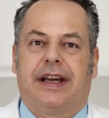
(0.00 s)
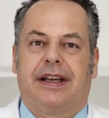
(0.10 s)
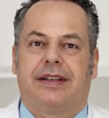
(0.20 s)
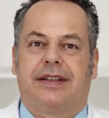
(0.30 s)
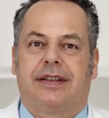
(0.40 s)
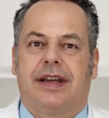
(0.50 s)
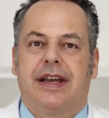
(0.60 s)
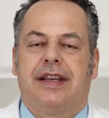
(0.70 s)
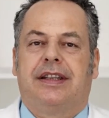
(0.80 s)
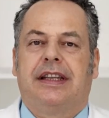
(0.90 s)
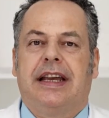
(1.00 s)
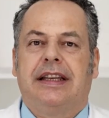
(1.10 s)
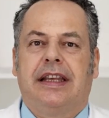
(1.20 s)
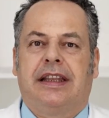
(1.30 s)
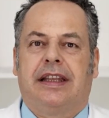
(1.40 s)
If you have decided to
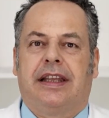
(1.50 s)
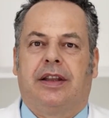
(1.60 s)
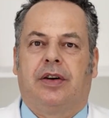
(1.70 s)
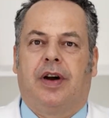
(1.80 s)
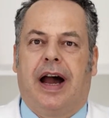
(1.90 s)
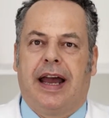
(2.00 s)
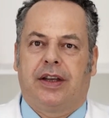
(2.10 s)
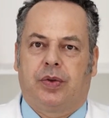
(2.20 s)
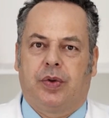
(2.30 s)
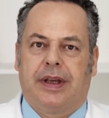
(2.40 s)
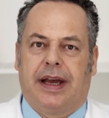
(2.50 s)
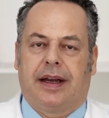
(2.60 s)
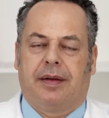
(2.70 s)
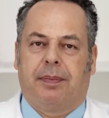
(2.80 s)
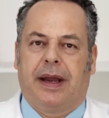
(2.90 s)
study to become a professional
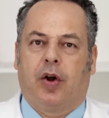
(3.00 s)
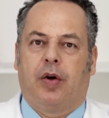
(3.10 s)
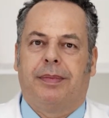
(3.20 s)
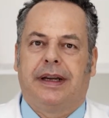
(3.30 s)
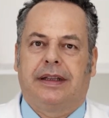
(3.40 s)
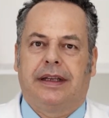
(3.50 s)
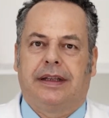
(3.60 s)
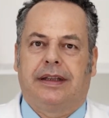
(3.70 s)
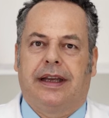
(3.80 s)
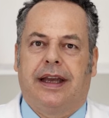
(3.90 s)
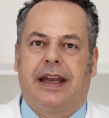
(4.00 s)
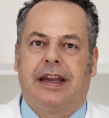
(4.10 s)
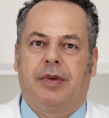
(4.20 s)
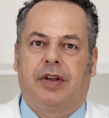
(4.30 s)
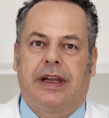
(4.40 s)
hypnotherapist, it is
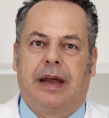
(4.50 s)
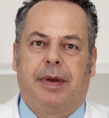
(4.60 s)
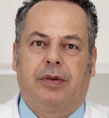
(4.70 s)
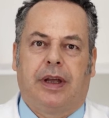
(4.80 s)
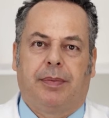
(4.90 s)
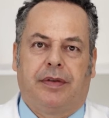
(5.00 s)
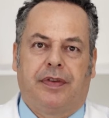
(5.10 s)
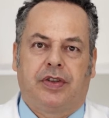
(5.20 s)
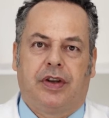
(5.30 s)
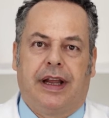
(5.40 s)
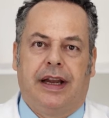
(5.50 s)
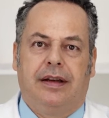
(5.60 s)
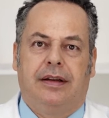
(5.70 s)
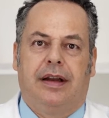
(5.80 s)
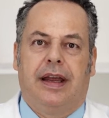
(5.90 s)
necessary that you know the past of
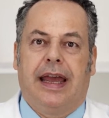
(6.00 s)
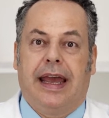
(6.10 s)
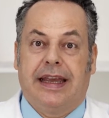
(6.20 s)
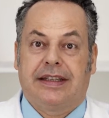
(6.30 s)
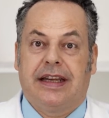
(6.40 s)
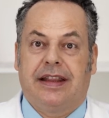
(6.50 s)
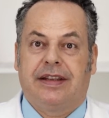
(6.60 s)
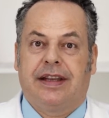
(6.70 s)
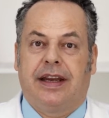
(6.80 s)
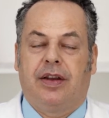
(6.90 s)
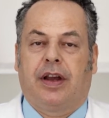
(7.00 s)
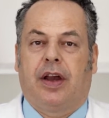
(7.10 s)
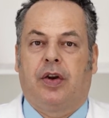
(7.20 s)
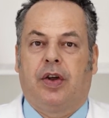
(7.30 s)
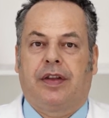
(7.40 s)
hypnosis.
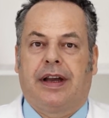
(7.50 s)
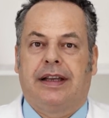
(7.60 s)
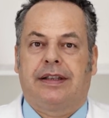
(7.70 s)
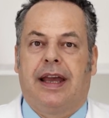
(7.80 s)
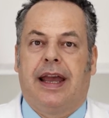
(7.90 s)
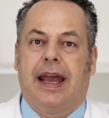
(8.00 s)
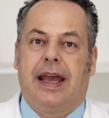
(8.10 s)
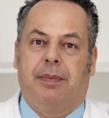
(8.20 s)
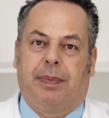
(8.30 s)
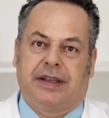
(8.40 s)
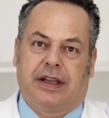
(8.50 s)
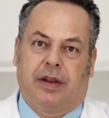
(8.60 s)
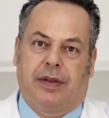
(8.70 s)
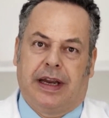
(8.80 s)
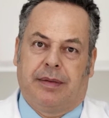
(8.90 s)
Let's see the second part of the
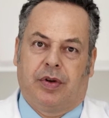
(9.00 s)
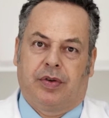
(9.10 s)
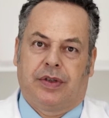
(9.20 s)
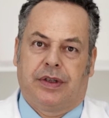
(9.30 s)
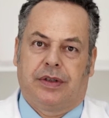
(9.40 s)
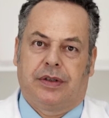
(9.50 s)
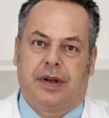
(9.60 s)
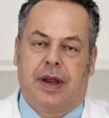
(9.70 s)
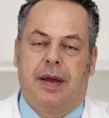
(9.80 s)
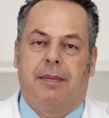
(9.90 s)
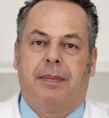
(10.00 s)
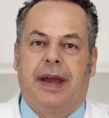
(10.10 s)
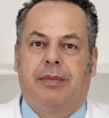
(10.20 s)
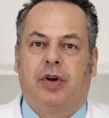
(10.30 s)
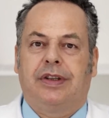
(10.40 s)
history of hypnosis,
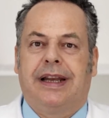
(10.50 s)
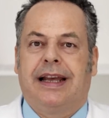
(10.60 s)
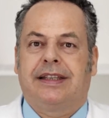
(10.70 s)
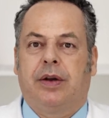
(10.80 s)
hypnotism.